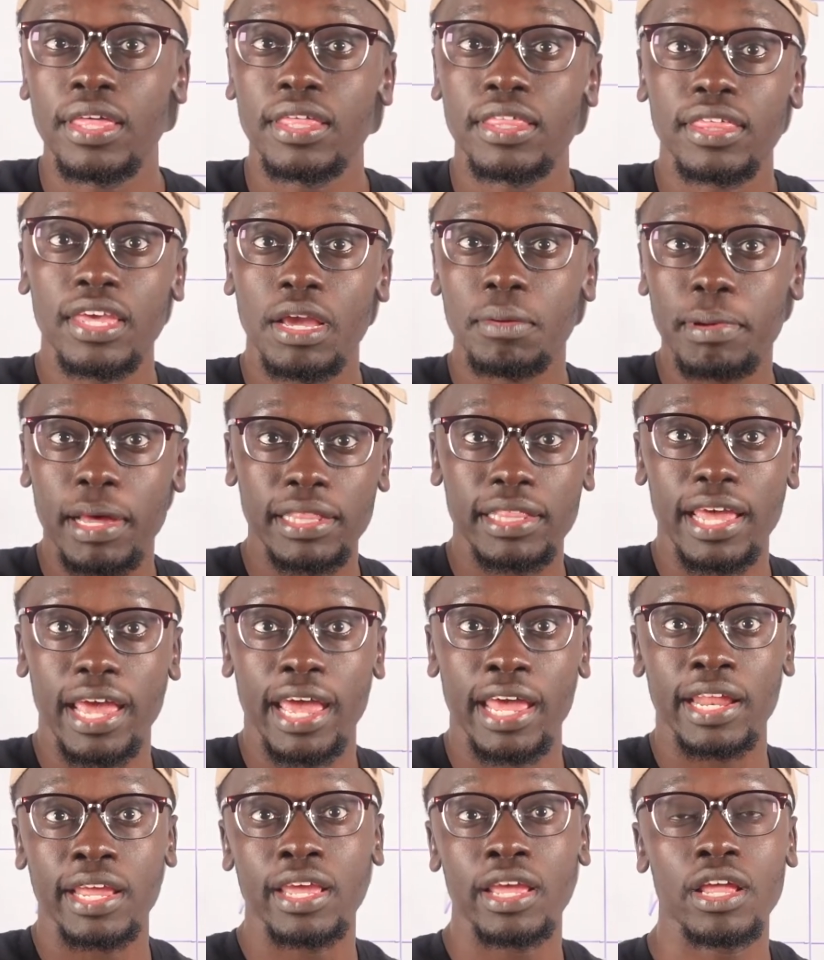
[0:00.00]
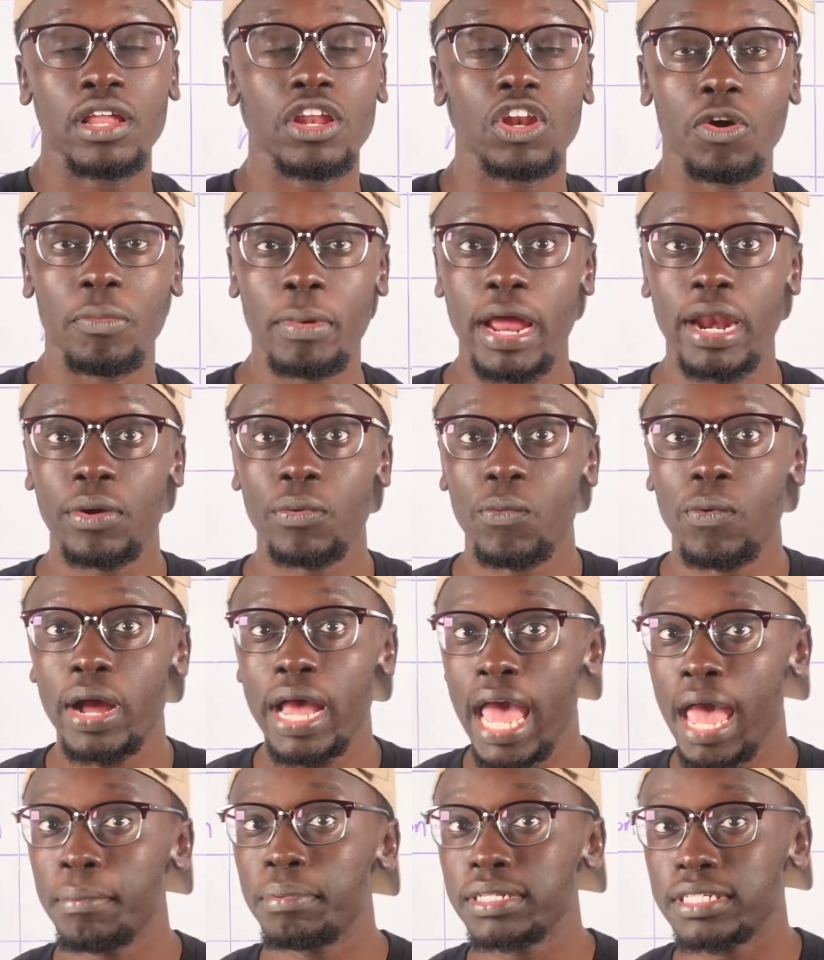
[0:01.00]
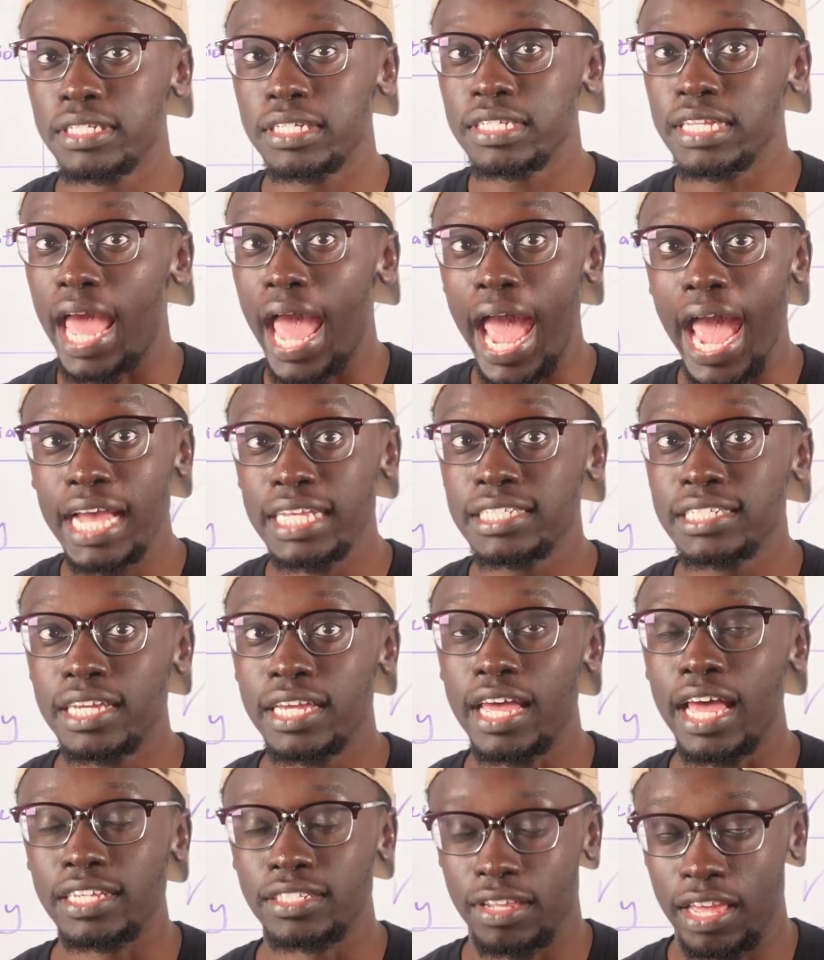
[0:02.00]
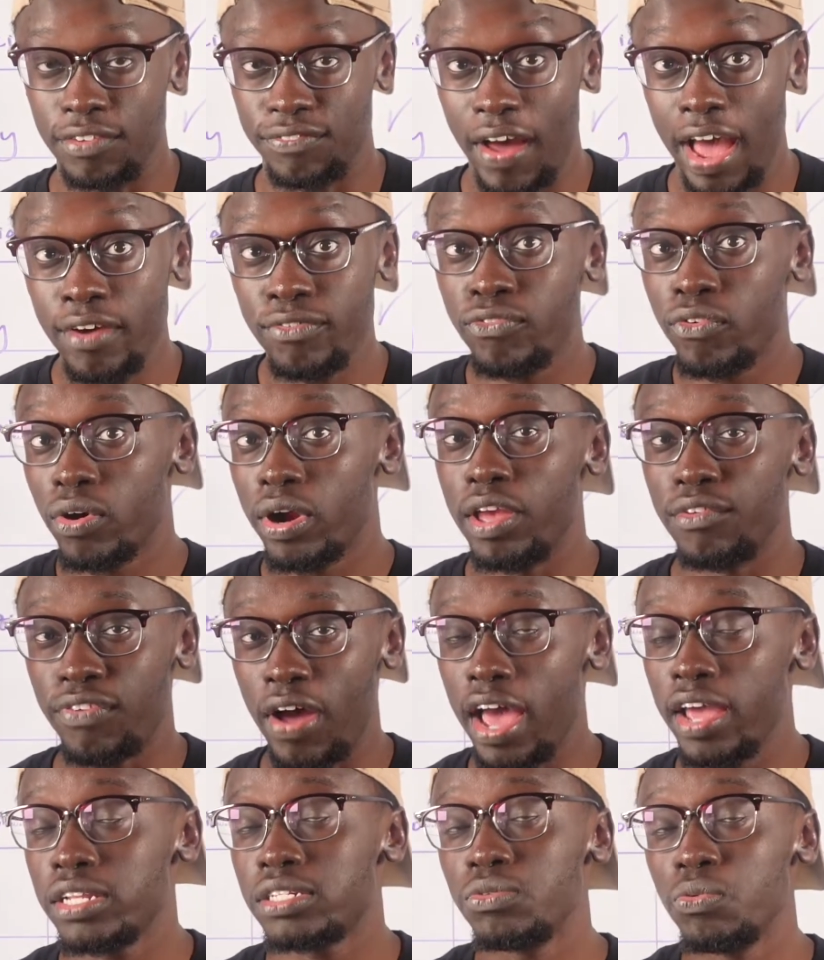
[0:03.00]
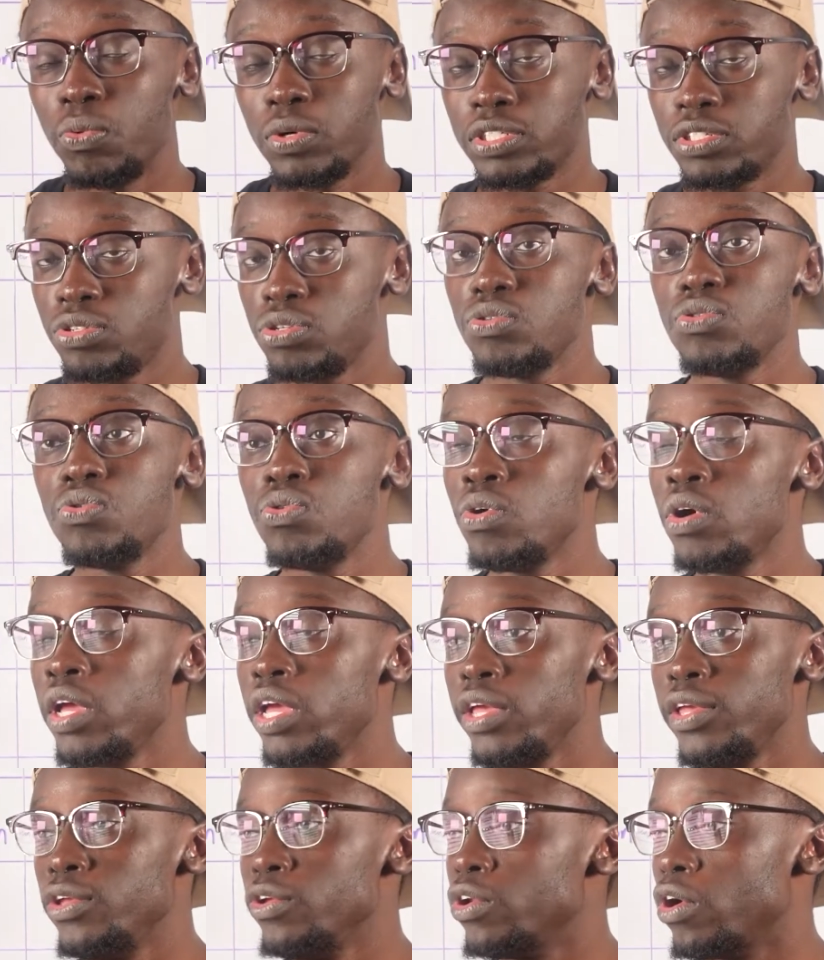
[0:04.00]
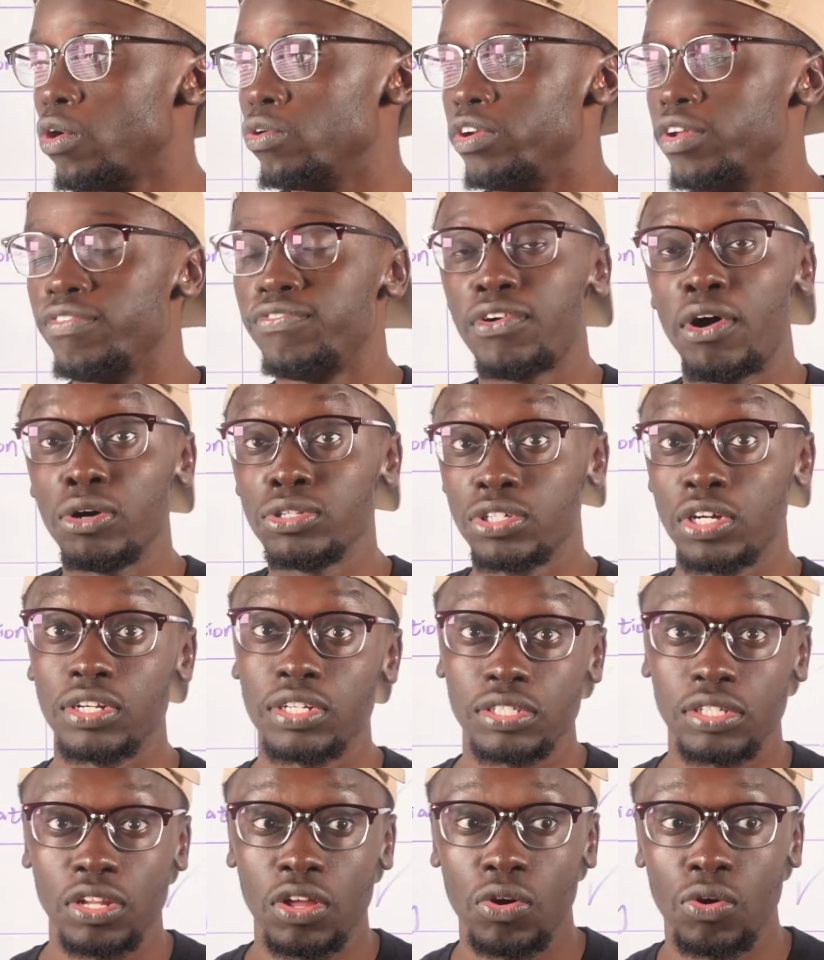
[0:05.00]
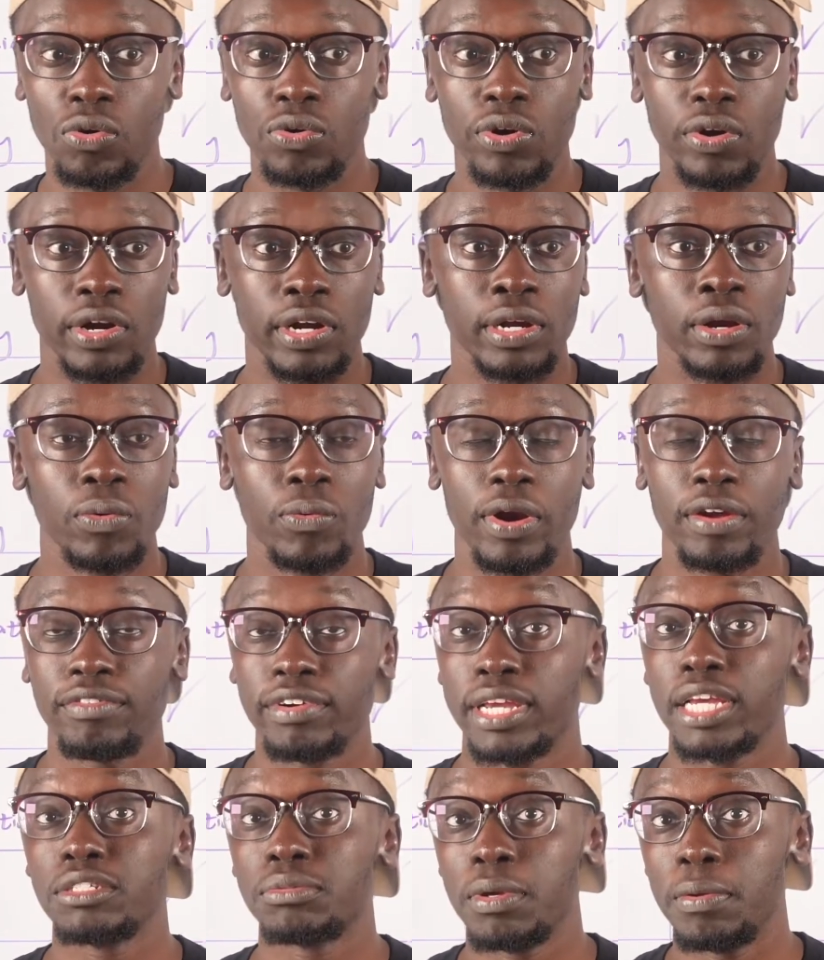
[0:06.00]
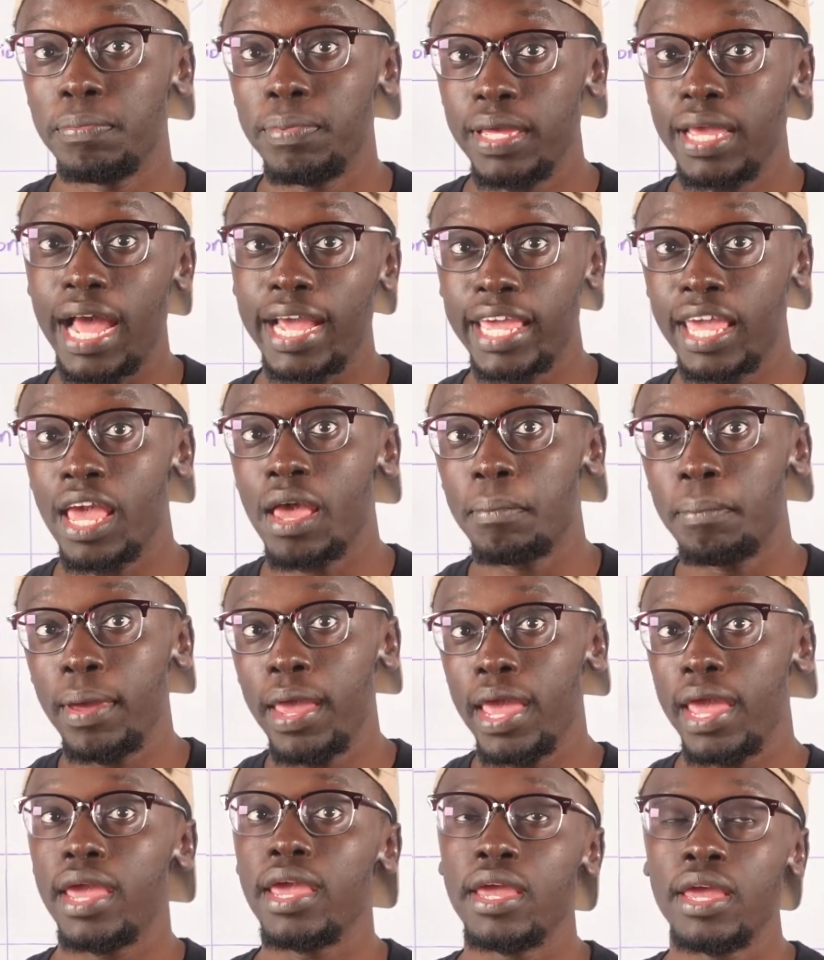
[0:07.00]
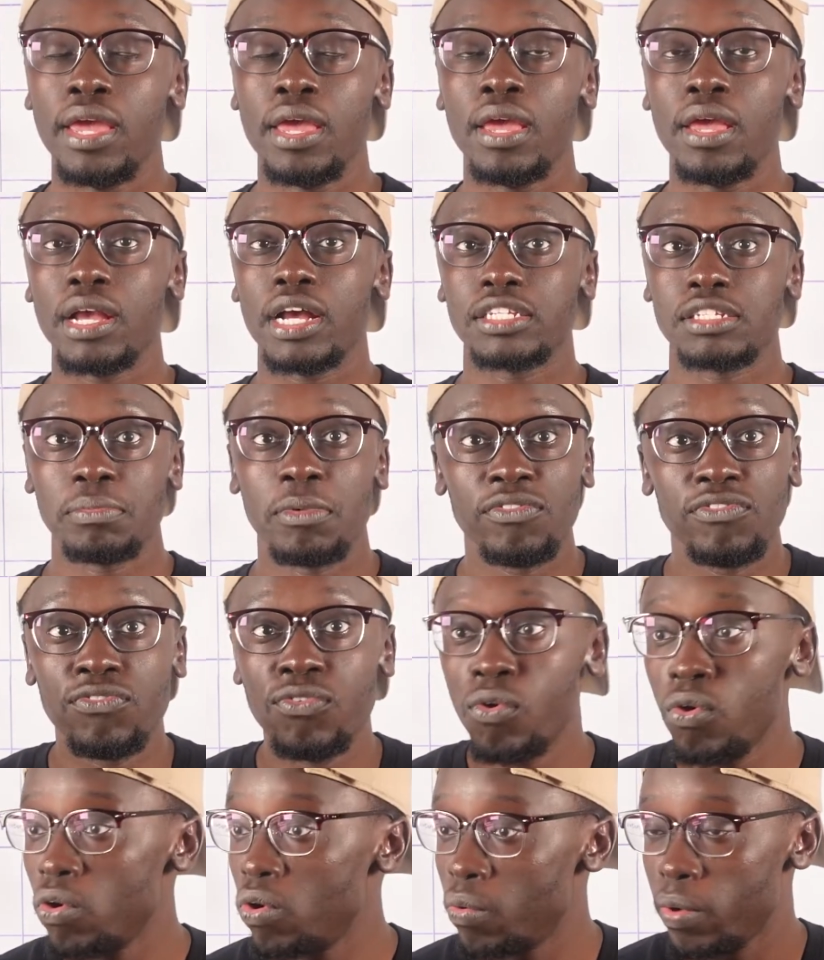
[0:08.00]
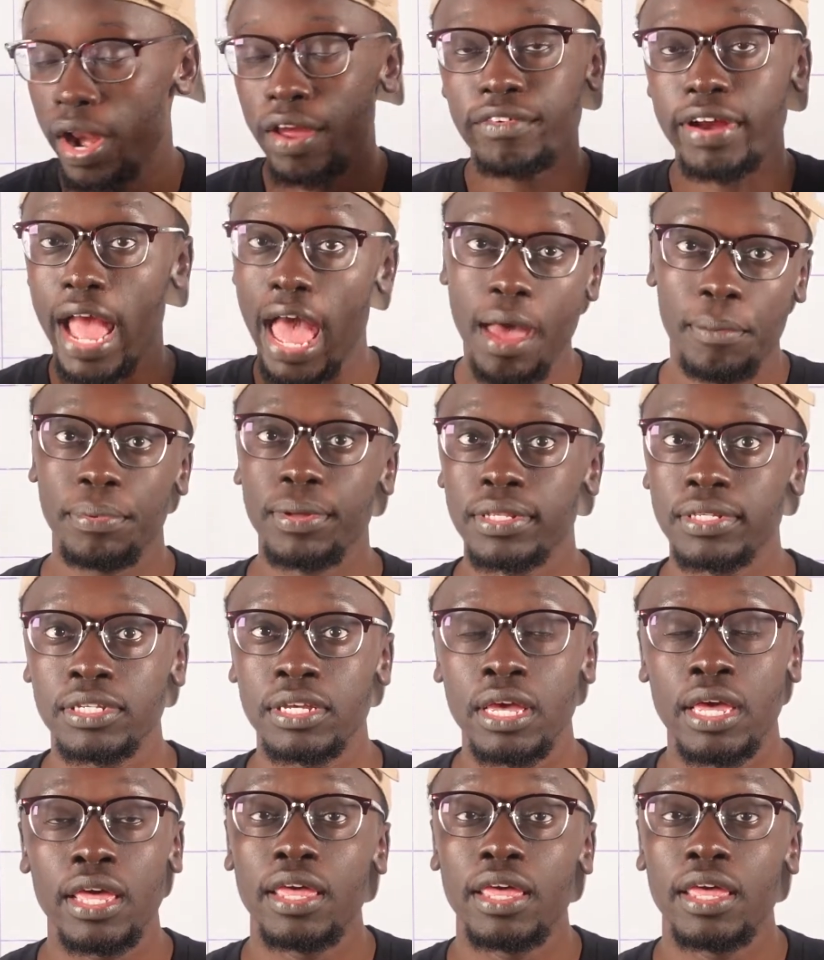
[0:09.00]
Think about that. No matter what happens, this asset, as if I was to, default on this loan or whatever the case may be, I can't pay because I'm a fool, whatever happens,